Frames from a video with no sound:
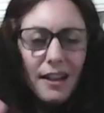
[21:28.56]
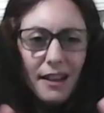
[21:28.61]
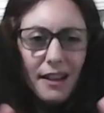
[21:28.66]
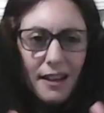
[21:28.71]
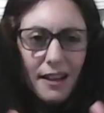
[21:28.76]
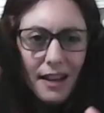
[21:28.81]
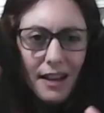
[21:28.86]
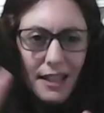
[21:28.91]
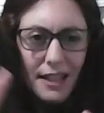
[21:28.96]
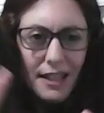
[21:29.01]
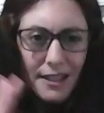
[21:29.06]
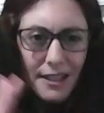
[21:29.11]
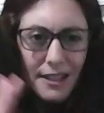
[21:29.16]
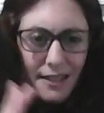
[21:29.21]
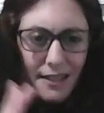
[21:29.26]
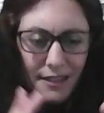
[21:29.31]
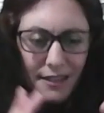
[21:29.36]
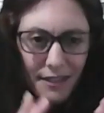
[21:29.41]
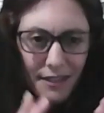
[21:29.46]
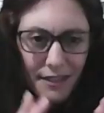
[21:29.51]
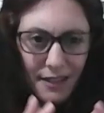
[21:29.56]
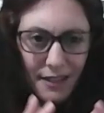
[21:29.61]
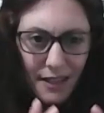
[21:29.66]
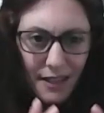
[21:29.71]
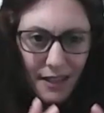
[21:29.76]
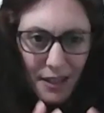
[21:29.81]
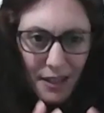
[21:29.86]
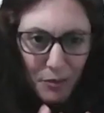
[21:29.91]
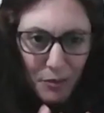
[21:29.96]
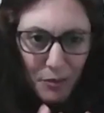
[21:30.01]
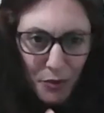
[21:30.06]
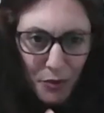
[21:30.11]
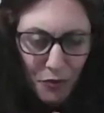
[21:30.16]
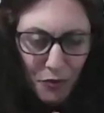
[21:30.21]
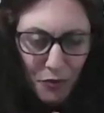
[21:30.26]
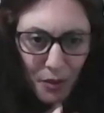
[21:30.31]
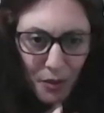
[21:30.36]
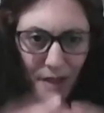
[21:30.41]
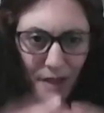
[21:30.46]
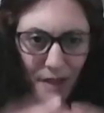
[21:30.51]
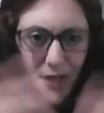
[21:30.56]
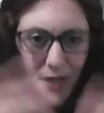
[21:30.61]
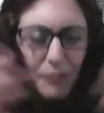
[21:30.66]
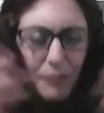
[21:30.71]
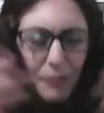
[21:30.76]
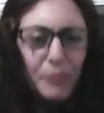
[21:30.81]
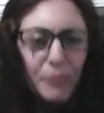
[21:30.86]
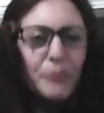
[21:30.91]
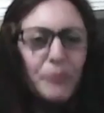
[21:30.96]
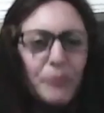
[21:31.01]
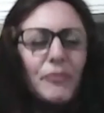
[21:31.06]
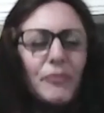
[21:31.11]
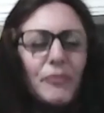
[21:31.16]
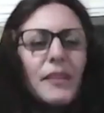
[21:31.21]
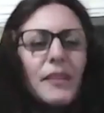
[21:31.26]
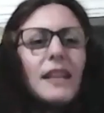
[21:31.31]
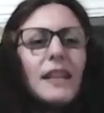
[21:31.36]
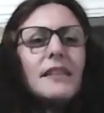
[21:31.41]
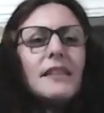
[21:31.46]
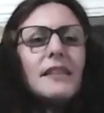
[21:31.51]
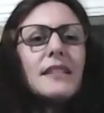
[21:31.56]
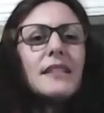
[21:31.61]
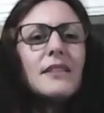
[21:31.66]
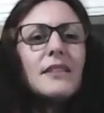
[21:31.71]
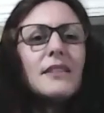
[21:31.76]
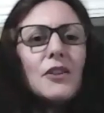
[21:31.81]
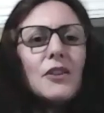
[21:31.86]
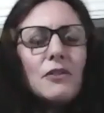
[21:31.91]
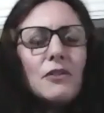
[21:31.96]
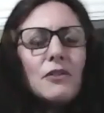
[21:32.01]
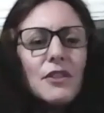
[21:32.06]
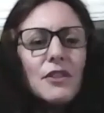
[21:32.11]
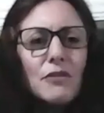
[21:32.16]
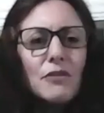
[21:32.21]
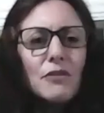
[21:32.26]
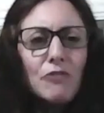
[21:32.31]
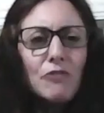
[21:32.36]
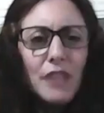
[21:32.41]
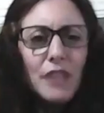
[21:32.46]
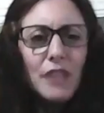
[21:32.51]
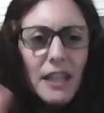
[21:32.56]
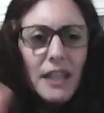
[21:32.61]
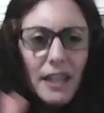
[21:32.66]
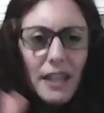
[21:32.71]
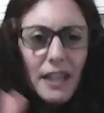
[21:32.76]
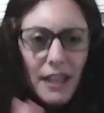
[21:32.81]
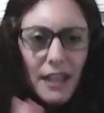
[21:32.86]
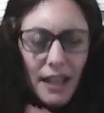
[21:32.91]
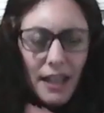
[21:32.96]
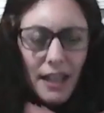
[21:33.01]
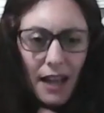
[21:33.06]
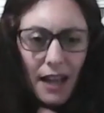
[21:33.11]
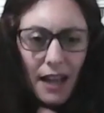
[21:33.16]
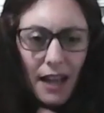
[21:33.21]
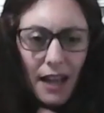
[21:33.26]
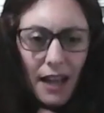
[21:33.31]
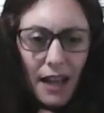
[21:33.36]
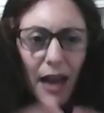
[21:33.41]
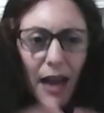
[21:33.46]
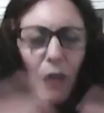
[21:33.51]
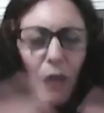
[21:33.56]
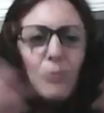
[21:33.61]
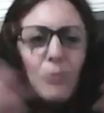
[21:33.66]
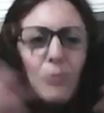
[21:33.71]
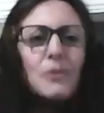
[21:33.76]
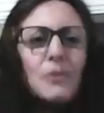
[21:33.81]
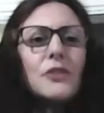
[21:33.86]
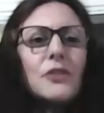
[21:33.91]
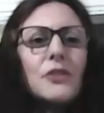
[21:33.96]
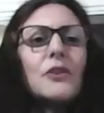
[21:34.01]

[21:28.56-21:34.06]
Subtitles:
and inner movement. And this goes to really help to